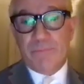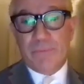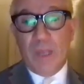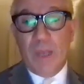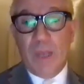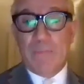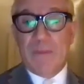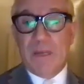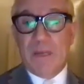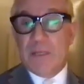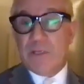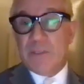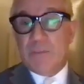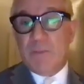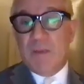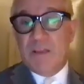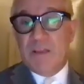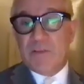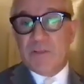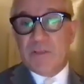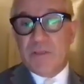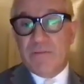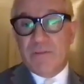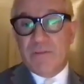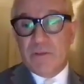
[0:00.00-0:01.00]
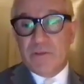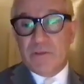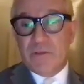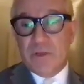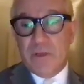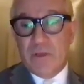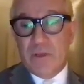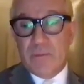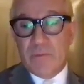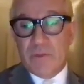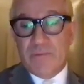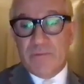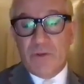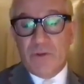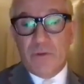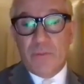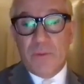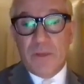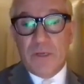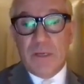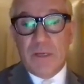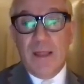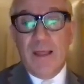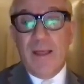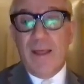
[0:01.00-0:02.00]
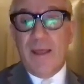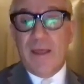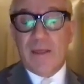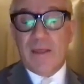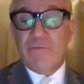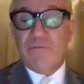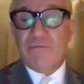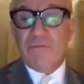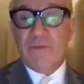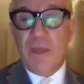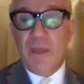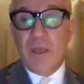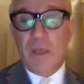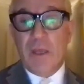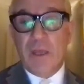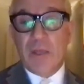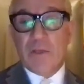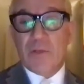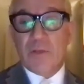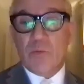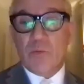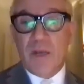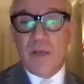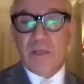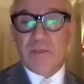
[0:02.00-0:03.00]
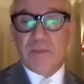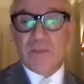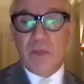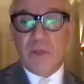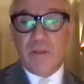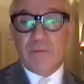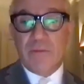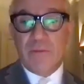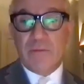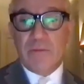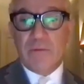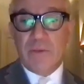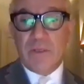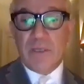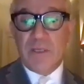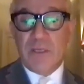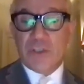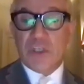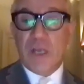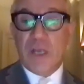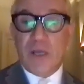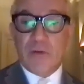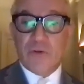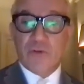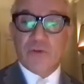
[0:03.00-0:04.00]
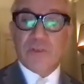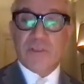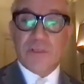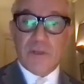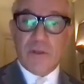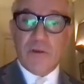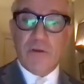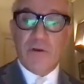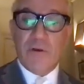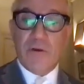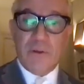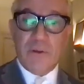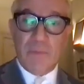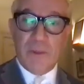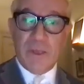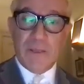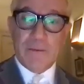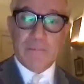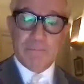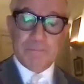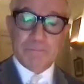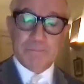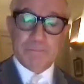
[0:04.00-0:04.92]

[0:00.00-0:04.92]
I mean, expensive in terms of human life, as well as on each country's economy.